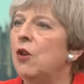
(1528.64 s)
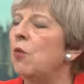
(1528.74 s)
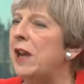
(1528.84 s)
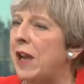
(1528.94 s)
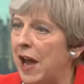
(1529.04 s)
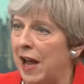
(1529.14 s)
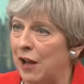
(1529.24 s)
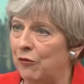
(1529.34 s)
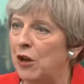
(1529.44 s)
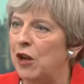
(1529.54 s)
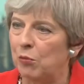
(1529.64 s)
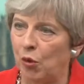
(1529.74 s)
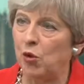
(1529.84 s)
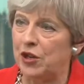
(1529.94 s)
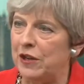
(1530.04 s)
We have
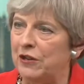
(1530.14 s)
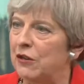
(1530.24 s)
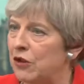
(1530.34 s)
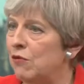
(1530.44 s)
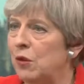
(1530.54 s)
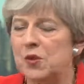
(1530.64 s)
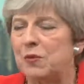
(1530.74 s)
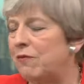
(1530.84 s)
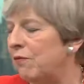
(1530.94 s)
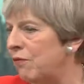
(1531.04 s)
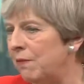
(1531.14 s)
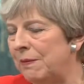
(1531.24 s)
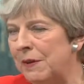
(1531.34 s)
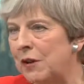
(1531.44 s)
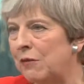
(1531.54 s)
brought in new rules. We've
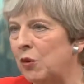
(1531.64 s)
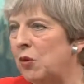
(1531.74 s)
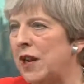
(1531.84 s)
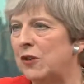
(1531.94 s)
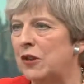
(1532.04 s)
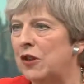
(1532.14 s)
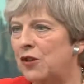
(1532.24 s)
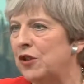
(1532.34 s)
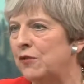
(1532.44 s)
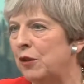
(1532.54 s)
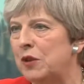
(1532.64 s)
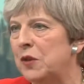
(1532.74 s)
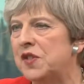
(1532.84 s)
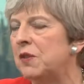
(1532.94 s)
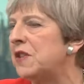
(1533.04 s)
ruled out a lot of
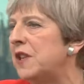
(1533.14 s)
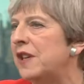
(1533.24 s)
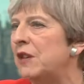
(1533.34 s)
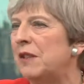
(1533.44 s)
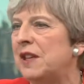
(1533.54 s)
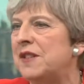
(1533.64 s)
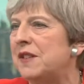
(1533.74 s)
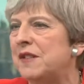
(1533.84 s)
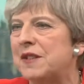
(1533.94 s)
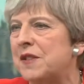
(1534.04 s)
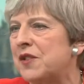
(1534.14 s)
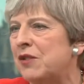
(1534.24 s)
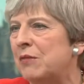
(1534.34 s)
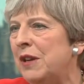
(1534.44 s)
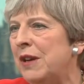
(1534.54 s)
abuse that was taking place in the
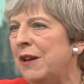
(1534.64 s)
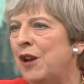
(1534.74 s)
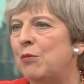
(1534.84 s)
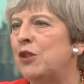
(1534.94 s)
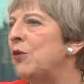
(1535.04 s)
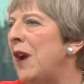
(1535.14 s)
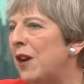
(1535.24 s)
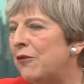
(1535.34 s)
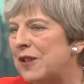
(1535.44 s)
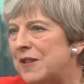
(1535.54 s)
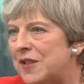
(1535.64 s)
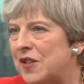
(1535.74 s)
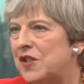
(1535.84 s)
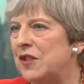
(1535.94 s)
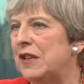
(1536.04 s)
system, but you have
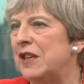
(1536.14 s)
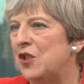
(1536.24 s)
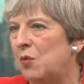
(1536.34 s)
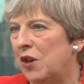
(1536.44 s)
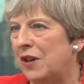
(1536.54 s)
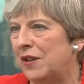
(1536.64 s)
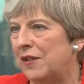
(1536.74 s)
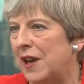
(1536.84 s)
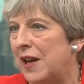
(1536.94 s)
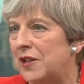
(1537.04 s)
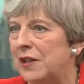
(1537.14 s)
consistently to work at that.